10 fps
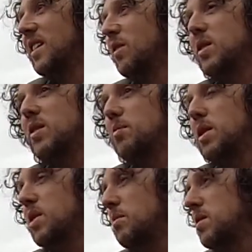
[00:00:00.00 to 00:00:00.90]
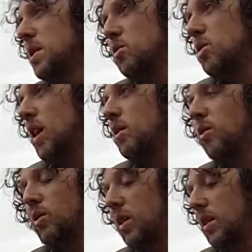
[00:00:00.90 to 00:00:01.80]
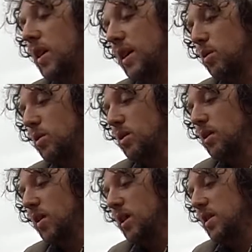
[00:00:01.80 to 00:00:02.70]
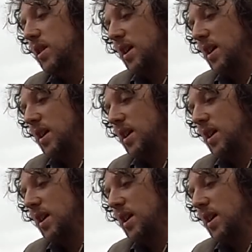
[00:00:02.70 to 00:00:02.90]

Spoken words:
Went to the British Embassy, it was shut, it was a Sunday, that wasn't great.